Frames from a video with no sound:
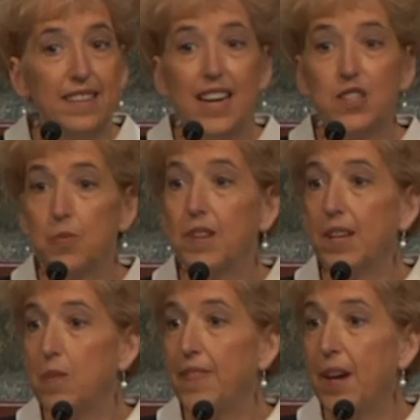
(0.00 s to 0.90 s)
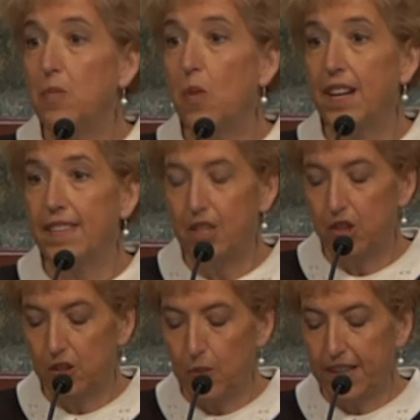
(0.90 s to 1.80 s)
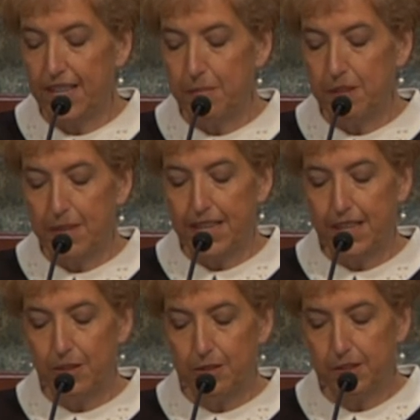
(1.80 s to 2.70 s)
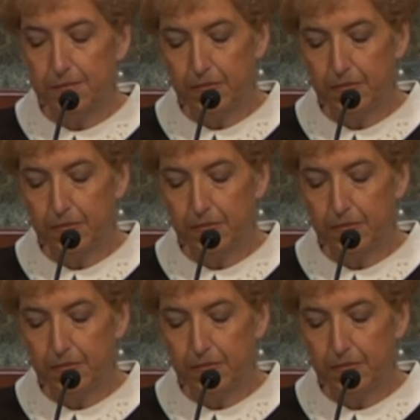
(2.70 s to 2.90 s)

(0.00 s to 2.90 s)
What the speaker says: and that's really what they wanted. They just wanted him to be killed.